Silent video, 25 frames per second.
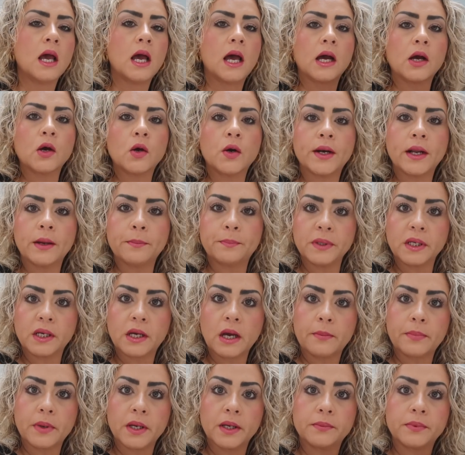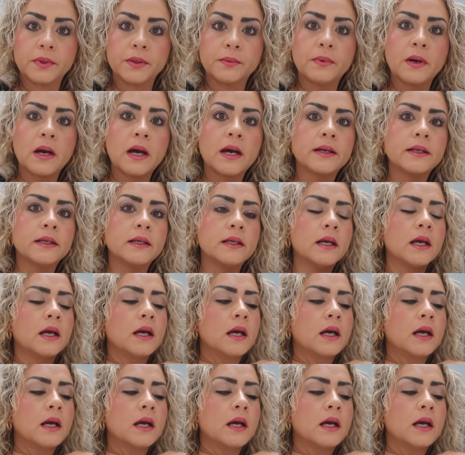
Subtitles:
I'm gonna pick up everybody